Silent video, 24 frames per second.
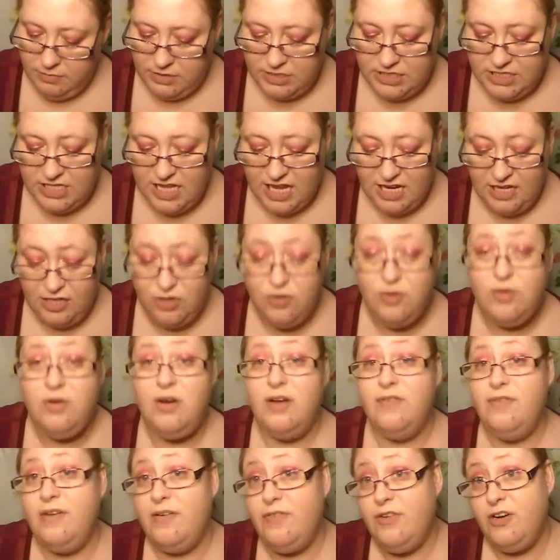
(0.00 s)
It's kind of cool.
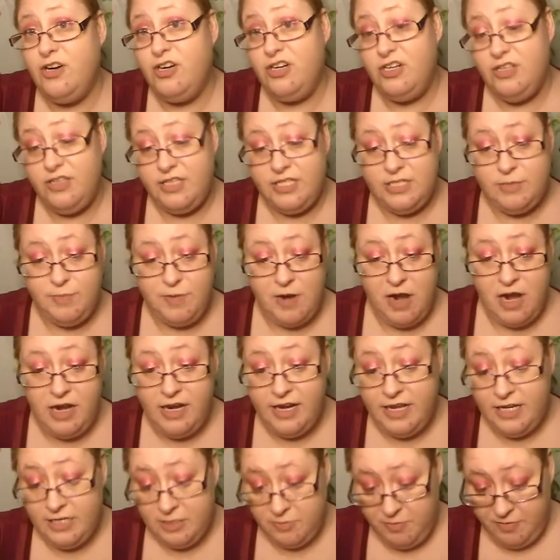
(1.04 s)
I've never heard of this
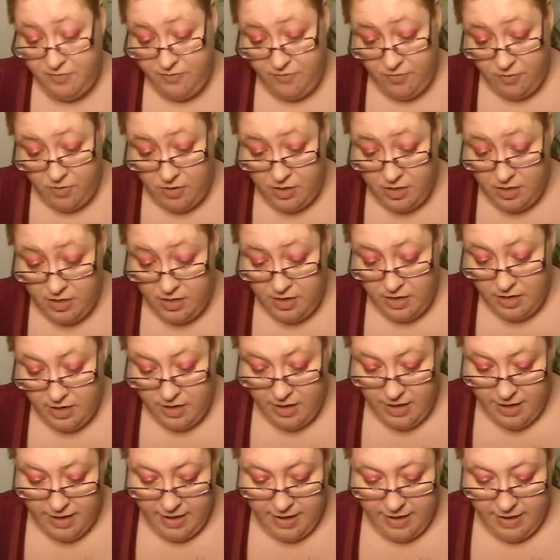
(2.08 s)
product before.
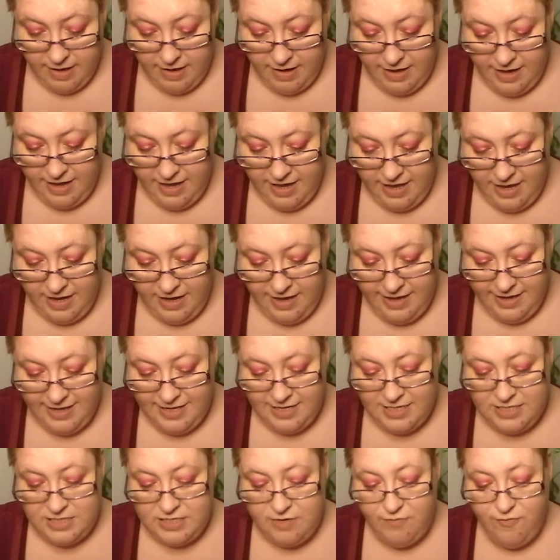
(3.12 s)
It
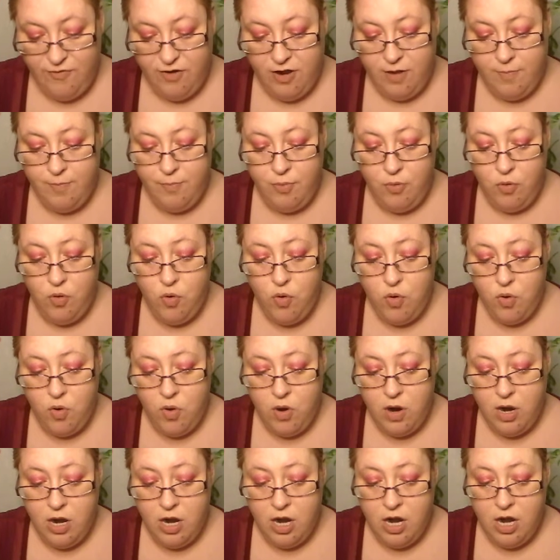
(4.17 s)
is for
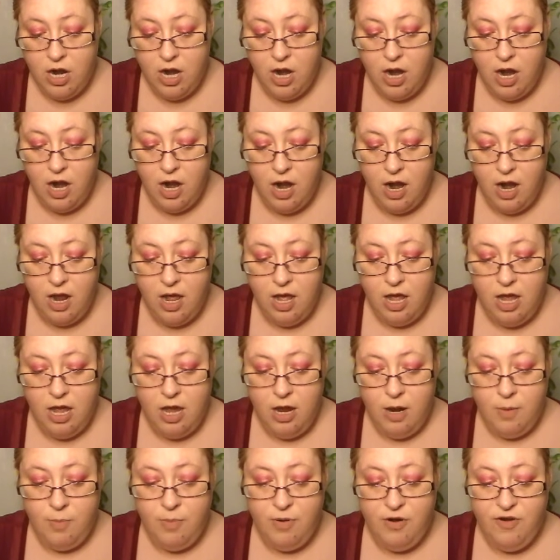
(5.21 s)
pore
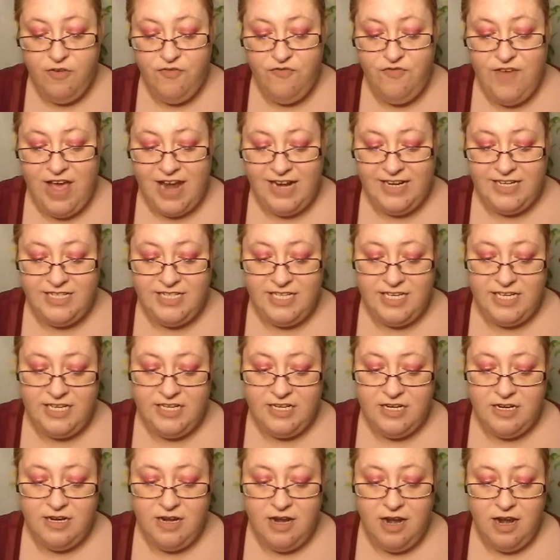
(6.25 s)

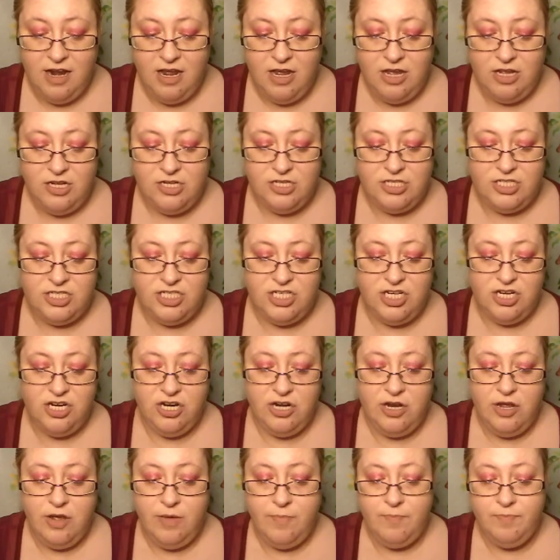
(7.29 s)
perfecting
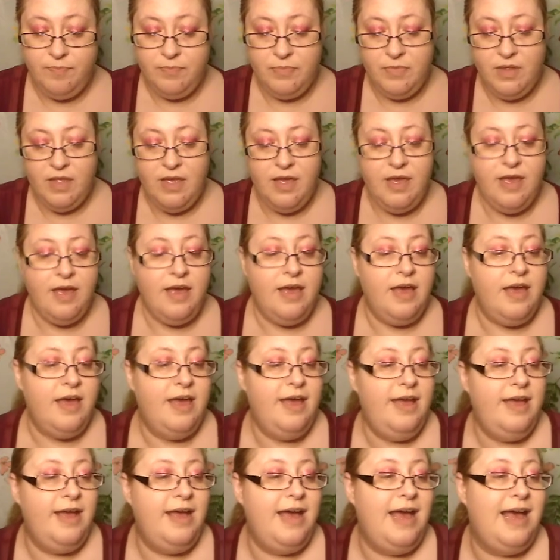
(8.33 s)
serum.
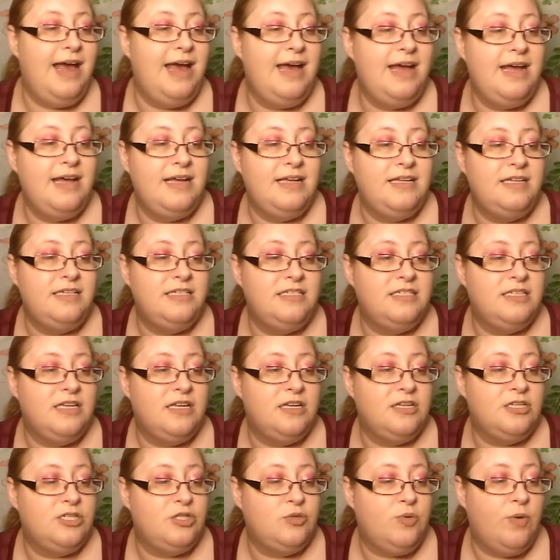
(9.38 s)
It has
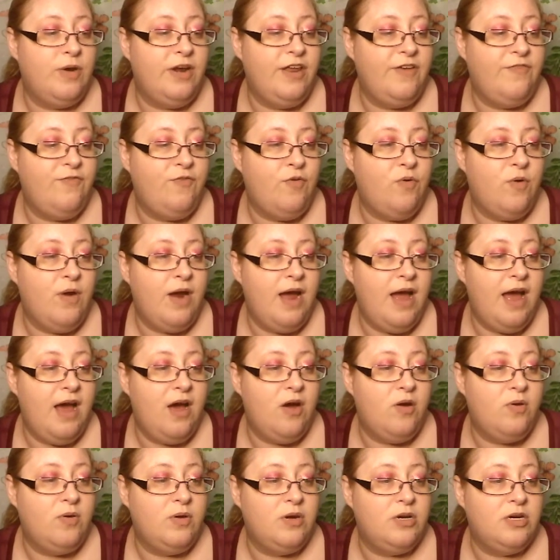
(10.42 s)
24
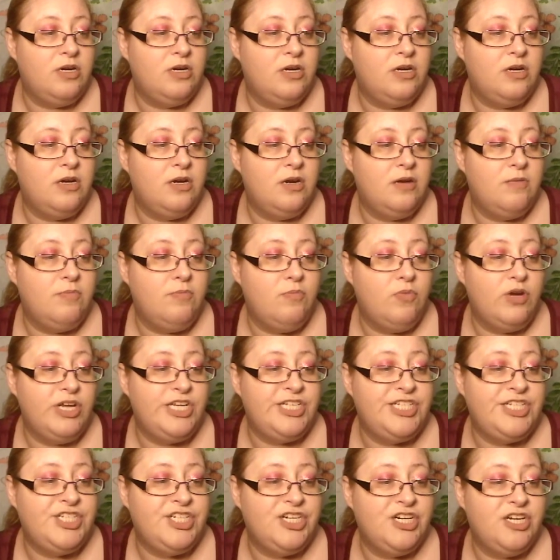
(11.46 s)
hour
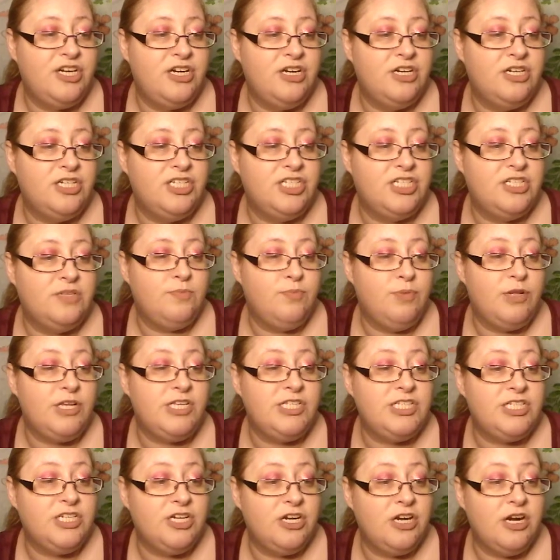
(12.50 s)
moisture
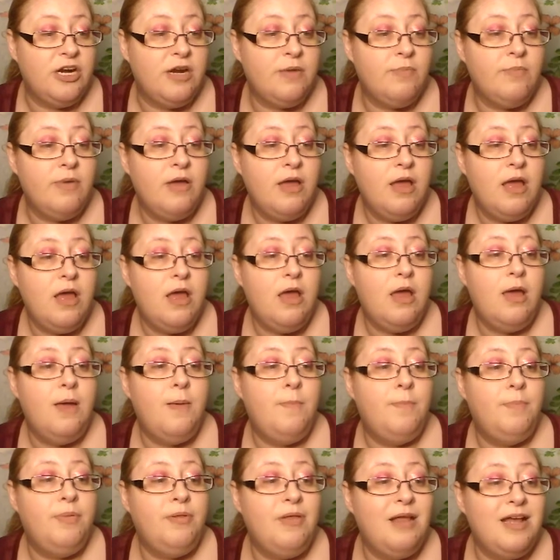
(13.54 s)
plus serum
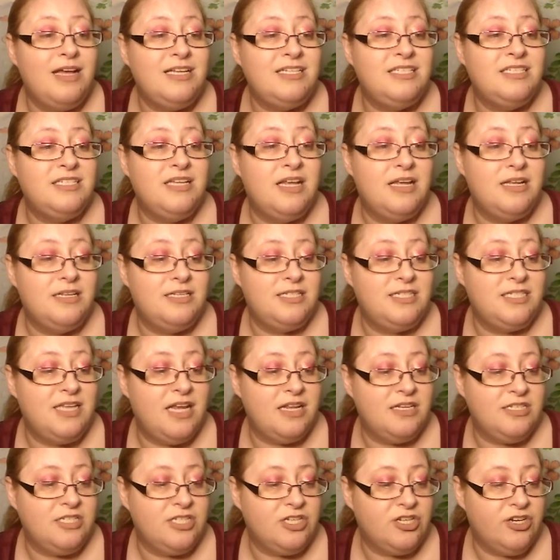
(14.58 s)
plus
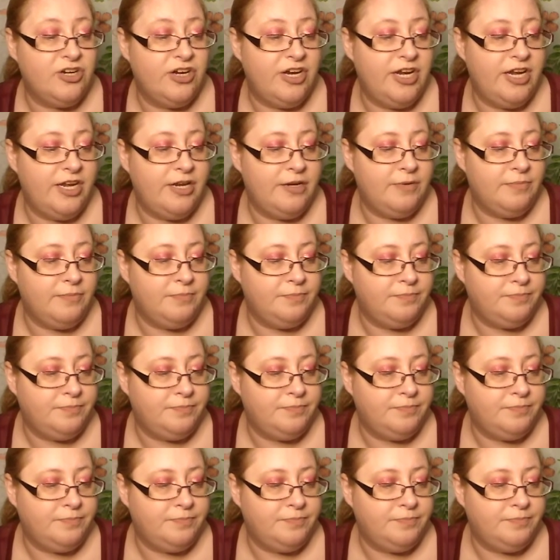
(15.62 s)
sunscreen.